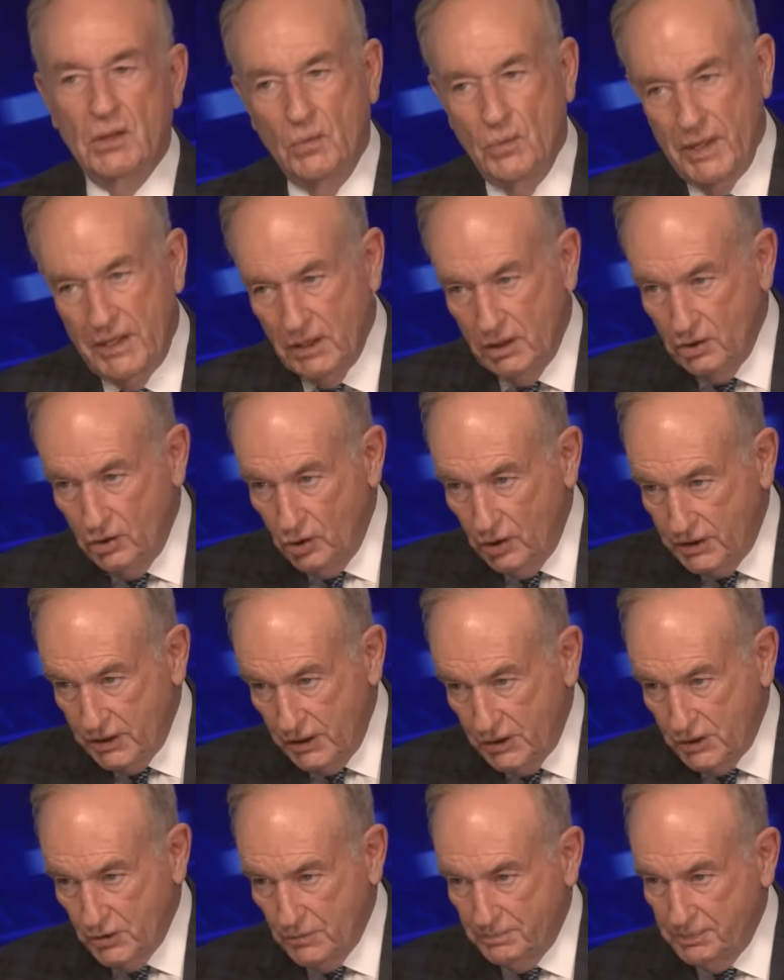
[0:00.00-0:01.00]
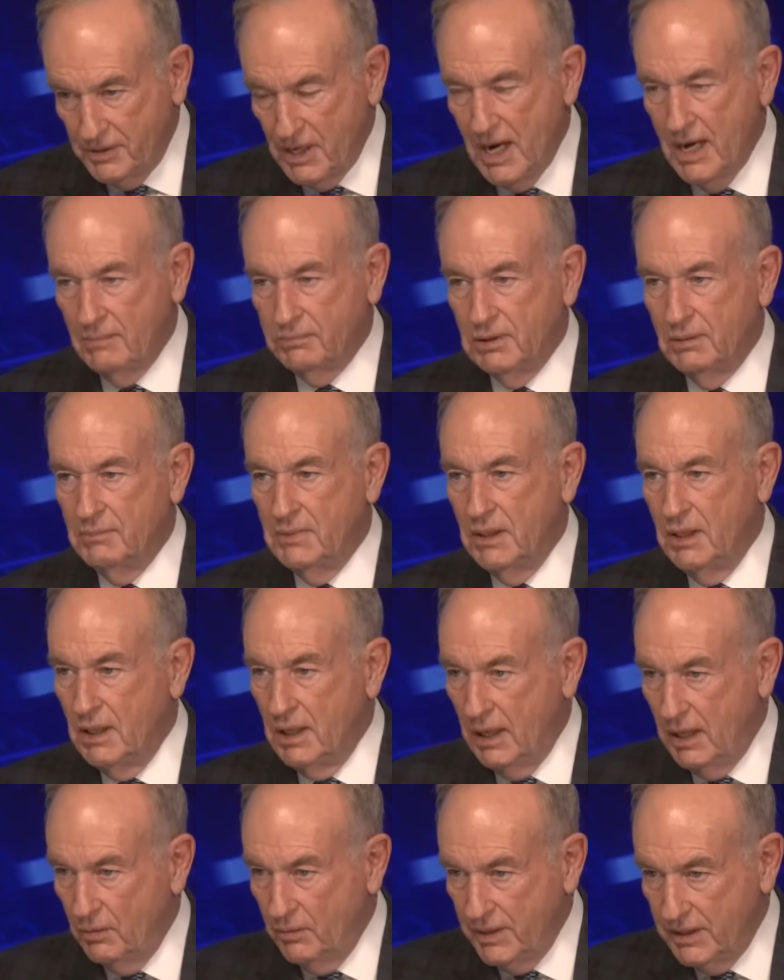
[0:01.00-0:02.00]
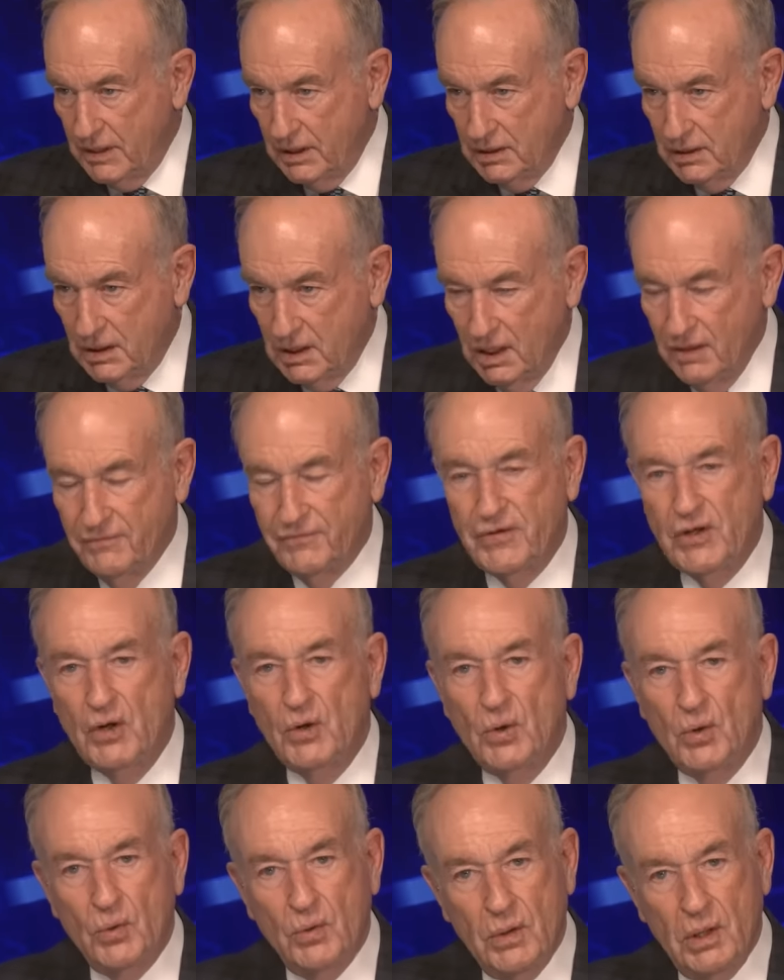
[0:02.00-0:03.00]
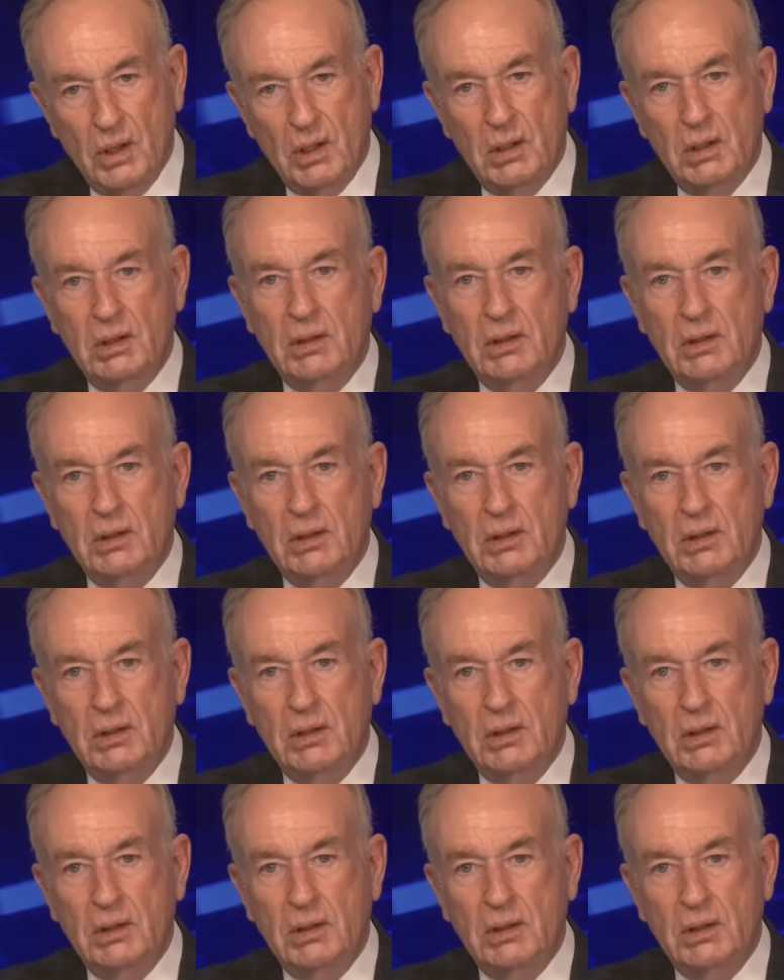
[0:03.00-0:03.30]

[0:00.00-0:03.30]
We can look at your problem and we can give you,